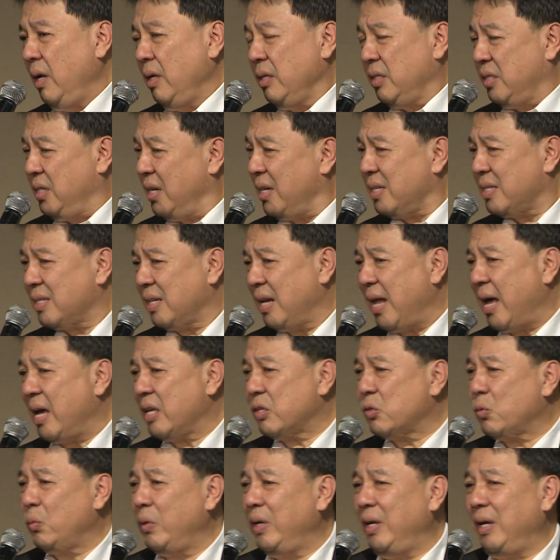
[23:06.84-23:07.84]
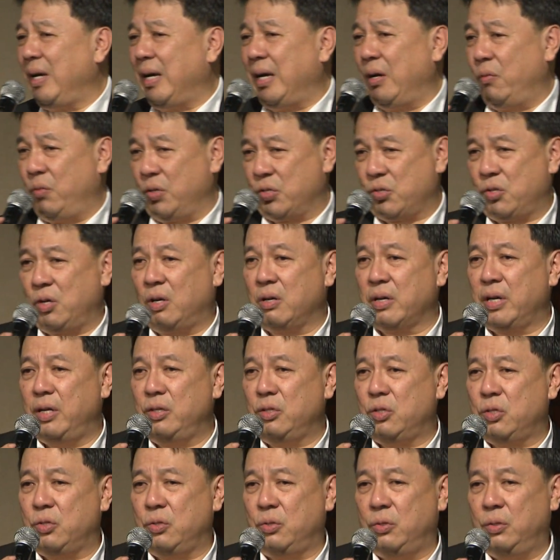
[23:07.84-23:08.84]
Just last week, I was
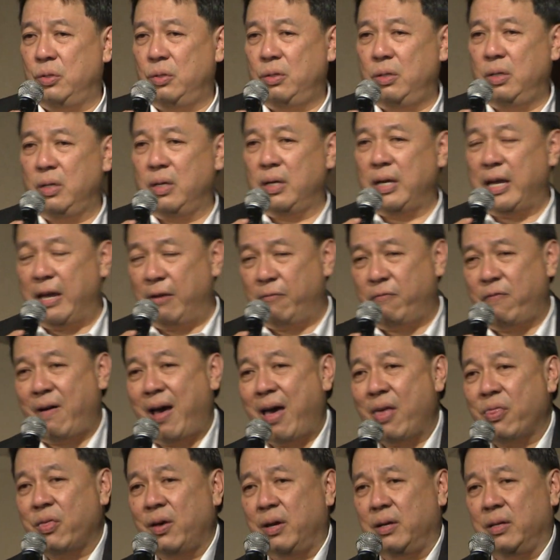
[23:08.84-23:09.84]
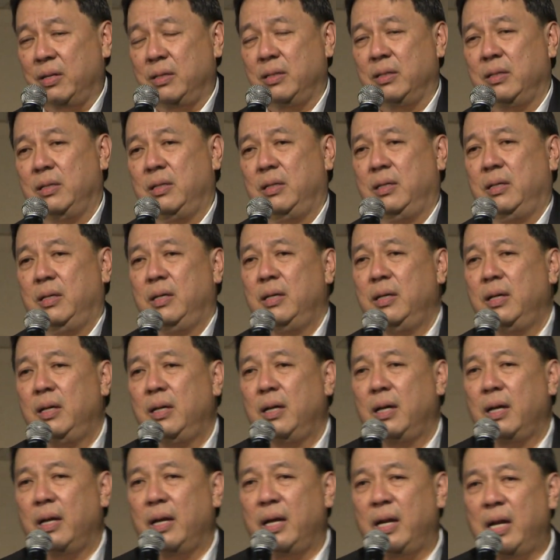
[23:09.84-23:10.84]
talking to a father,
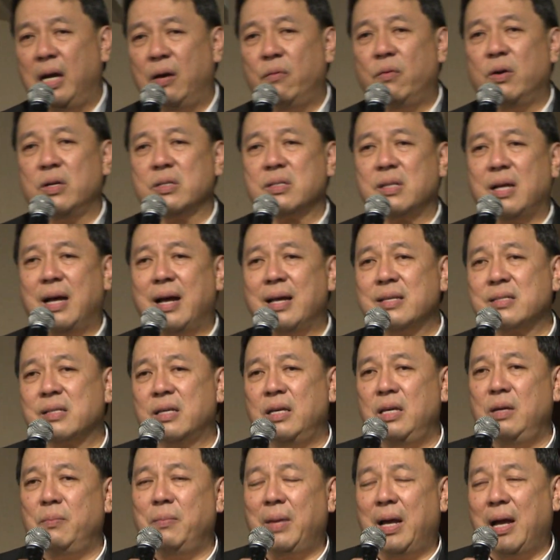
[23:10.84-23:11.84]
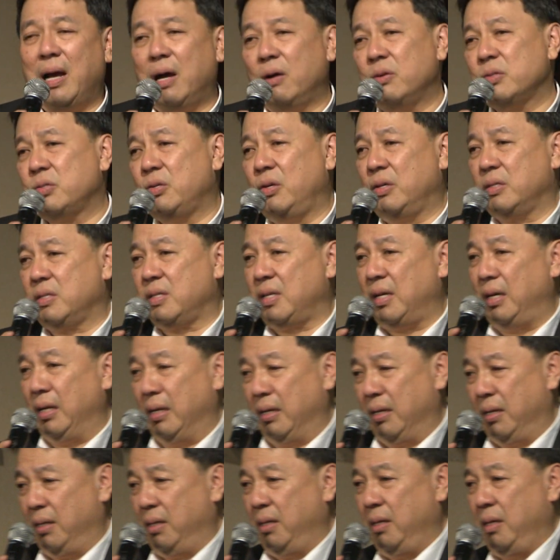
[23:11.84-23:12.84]
and I was asking him, how's your
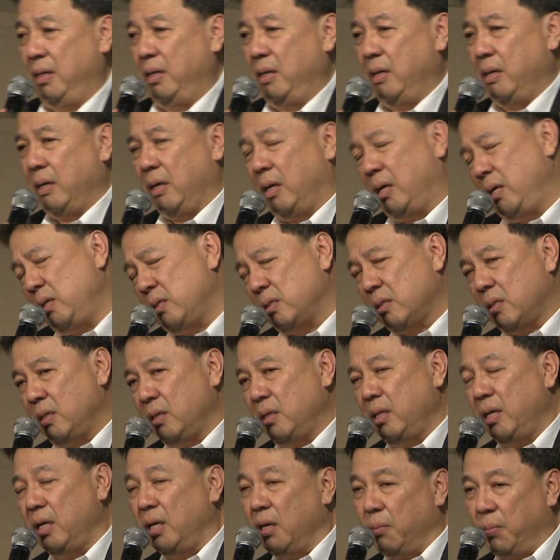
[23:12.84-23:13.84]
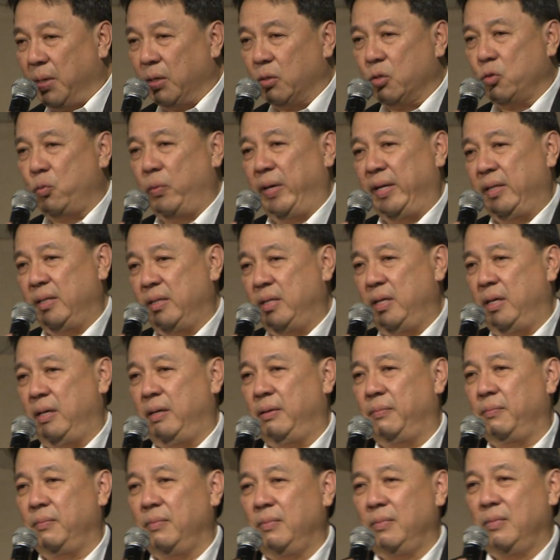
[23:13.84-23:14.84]
son? He's turning about
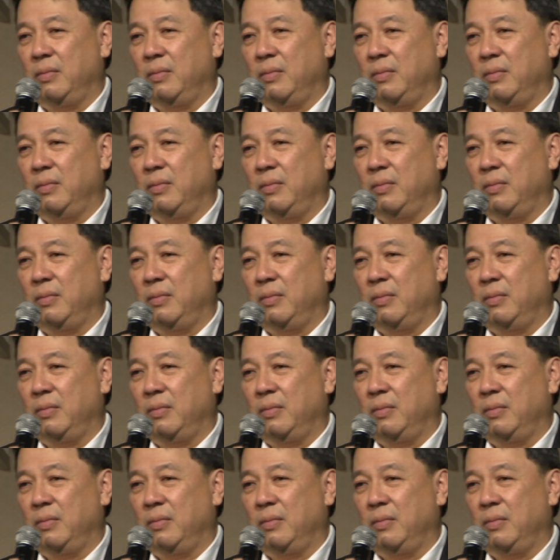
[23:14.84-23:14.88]
20.